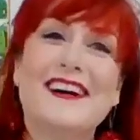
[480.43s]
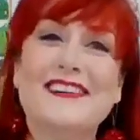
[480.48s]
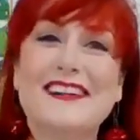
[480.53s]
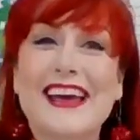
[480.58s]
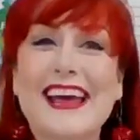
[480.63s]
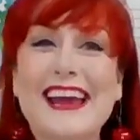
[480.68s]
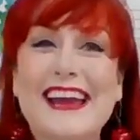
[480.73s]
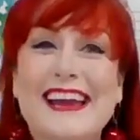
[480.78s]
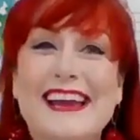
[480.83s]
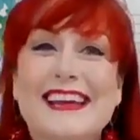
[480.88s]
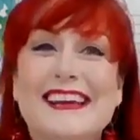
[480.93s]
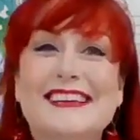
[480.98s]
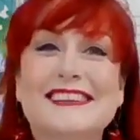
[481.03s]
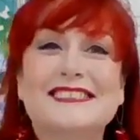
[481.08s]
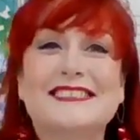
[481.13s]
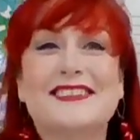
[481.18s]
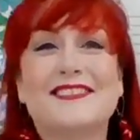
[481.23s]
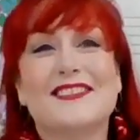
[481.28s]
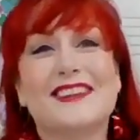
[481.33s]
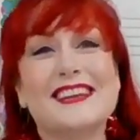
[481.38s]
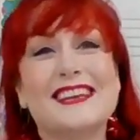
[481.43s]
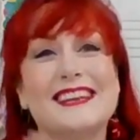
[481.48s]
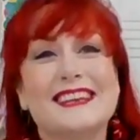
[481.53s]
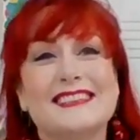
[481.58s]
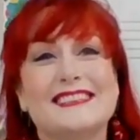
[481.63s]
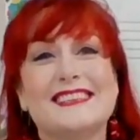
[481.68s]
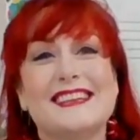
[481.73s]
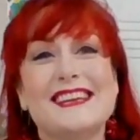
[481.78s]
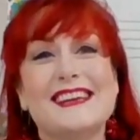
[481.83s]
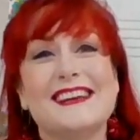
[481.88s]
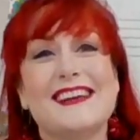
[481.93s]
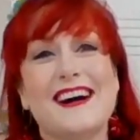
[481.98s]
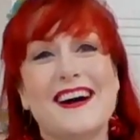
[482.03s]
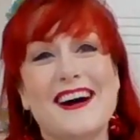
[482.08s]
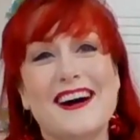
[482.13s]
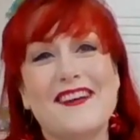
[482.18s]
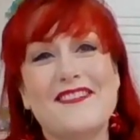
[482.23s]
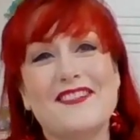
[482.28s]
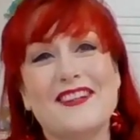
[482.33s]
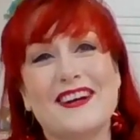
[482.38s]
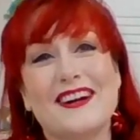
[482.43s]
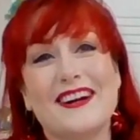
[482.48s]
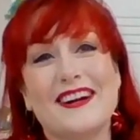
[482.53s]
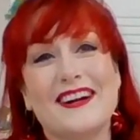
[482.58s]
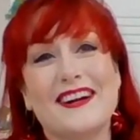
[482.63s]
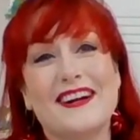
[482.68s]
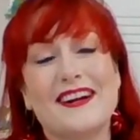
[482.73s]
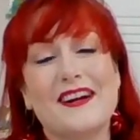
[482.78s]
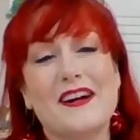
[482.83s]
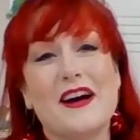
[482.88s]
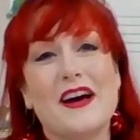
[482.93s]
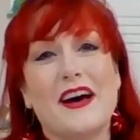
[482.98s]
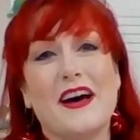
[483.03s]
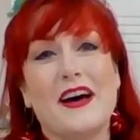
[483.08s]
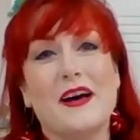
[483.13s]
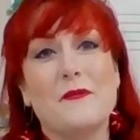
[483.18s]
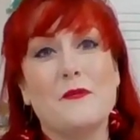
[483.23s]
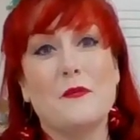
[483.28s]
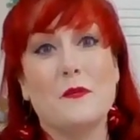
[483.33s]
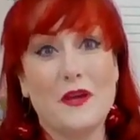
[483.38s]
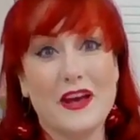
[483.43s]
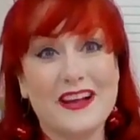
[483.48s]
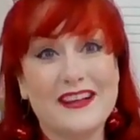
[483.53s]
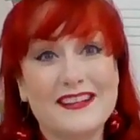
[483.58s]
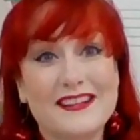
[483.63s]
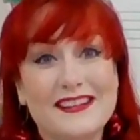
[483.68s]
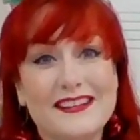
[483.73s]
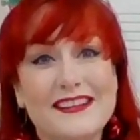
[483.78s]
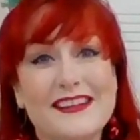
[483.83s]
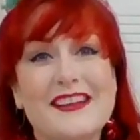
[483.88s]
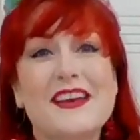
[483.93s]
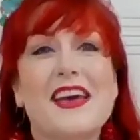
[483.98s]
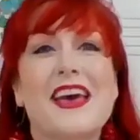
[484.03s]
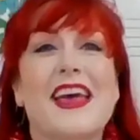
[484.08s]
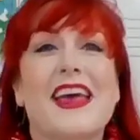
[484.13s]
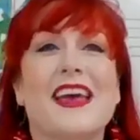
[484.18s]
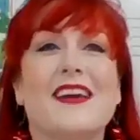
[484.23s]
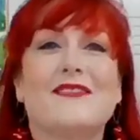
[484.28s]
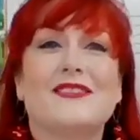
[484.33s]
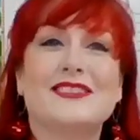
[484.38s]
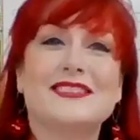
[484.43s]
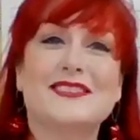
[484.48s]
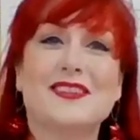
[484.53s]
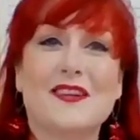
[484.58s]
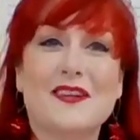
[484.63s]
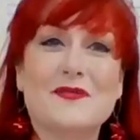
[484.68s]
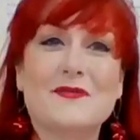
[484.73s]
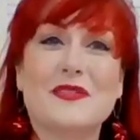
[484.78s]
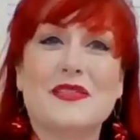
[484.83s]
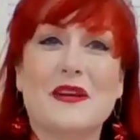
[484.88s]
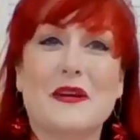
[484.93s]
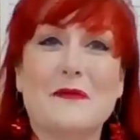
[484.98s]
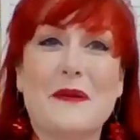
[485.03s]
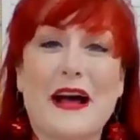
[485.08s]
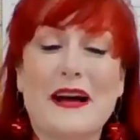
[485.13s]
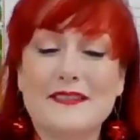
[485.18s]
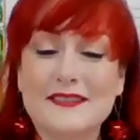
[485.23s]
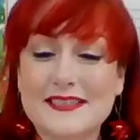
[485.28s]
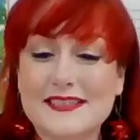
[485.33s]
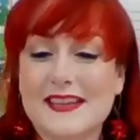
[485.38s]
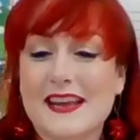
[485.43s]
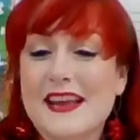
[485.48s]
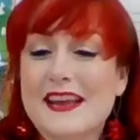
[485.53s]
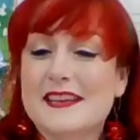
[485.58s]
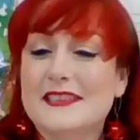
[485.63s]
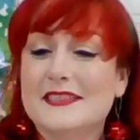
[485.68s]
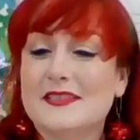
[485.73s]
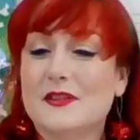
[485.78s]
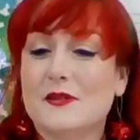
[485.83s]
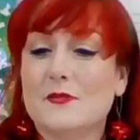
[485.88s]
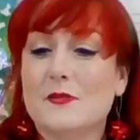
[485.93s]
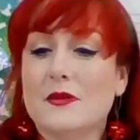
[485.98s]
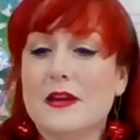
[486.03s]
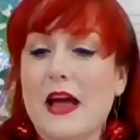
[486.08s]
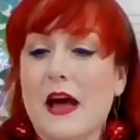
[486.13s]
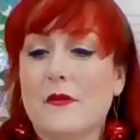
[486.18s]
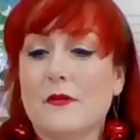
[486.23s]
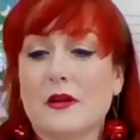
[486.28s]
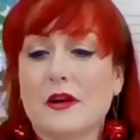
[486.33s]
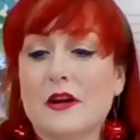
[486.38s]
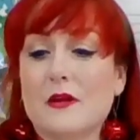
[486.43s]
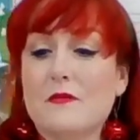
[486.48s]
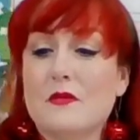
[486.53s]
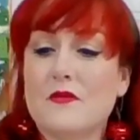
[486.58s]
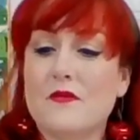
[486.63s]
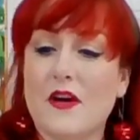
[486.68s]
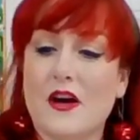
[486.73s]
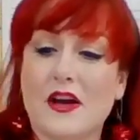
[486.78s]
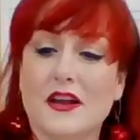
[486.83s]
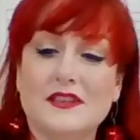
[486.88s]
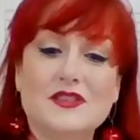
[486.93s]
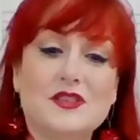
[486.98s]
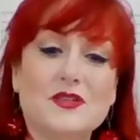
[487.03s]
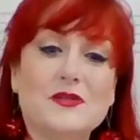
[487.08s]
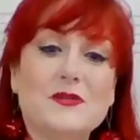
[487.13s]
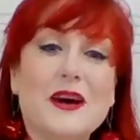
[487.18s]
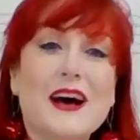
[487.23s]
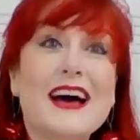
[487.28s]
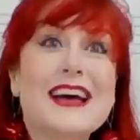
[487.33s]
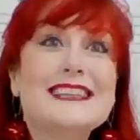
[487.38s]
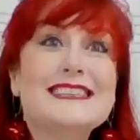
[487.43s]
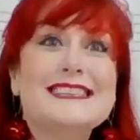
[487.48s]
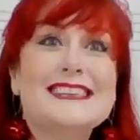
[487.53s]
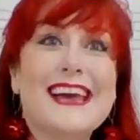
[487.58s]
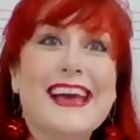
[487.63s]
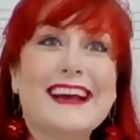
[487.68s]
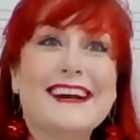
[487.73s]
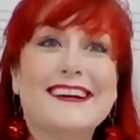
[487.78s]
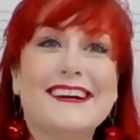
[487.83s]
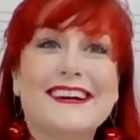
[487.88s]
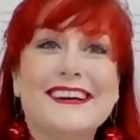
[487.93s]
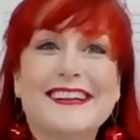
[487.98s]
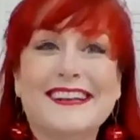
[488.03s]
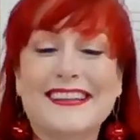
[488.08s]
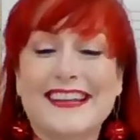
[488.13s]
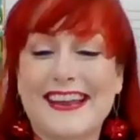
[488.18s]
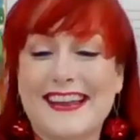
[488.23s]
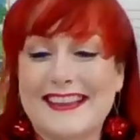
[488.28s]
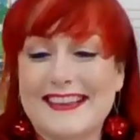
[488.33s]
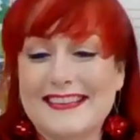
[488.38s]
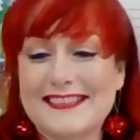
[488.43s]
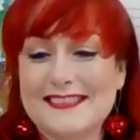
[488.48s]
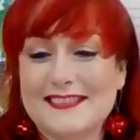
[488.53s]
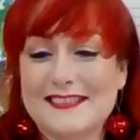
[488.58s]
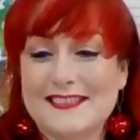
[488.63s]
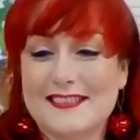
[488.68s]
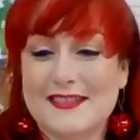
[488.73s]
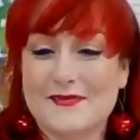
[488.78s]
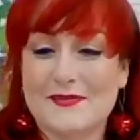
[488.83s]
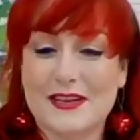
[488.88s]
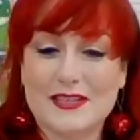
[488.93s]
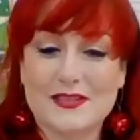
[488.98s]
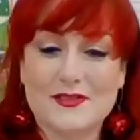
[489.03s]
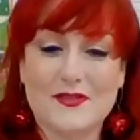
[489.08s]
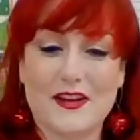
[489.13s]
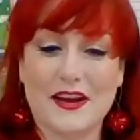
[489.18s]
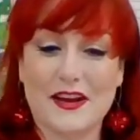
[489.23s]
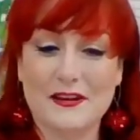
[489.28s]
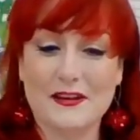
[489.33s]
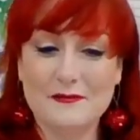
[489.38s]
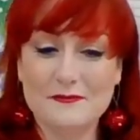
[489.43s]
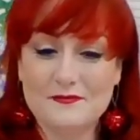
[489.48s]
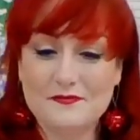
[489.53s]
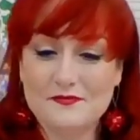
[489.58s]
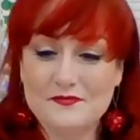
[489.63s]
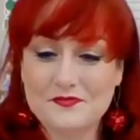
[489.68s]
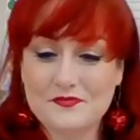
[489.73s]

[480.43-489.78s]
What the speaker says: Okay, so we did our wiggle and we started with our bounce. So now we're going to move on to a tickle, and these are so much fun.